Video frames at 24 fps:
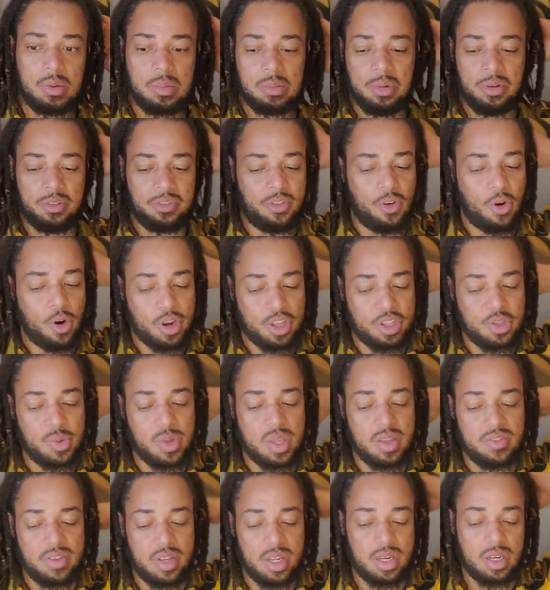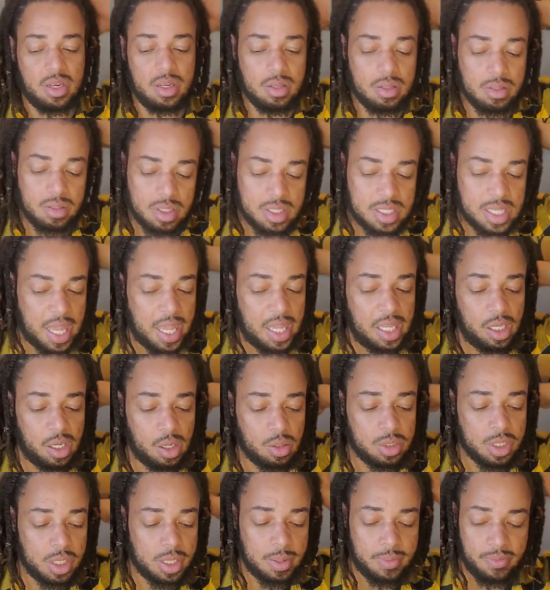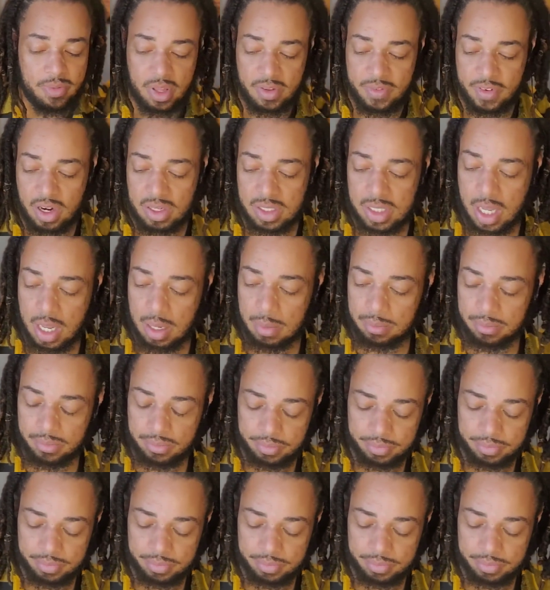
before you even say hello to them for the first time.